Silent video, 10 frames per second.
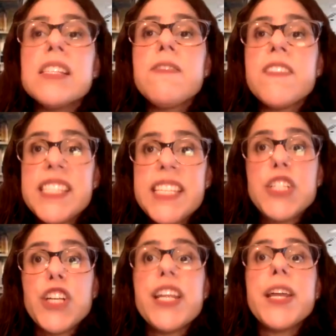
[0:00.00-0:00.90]
of the
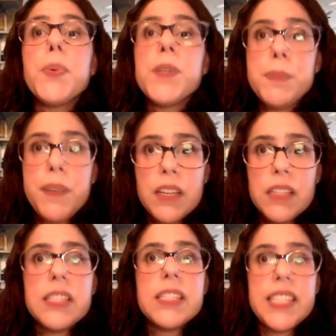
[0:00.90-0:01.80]
seizure. It was because
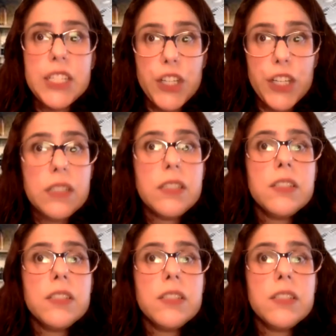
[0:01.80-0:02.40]
of the seizures.